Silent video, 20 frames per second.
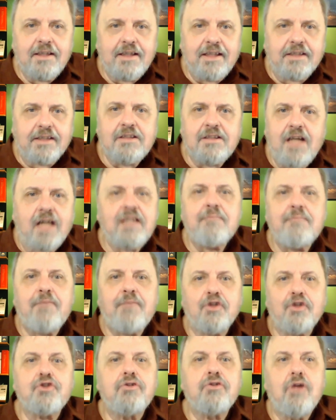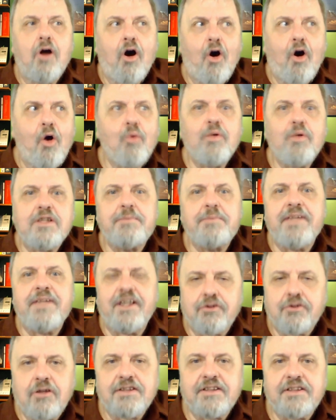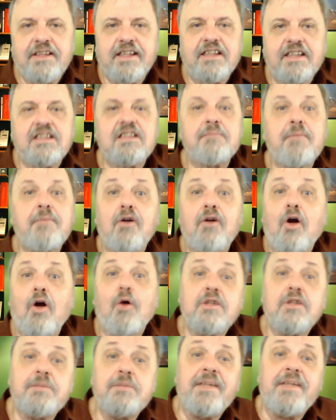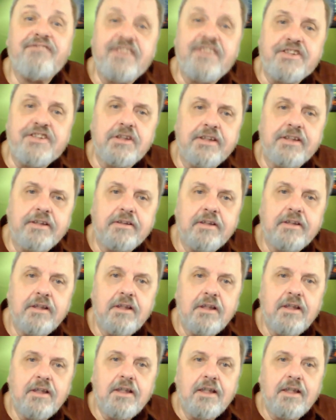It's not about always being trusting, it's about always being vigilant.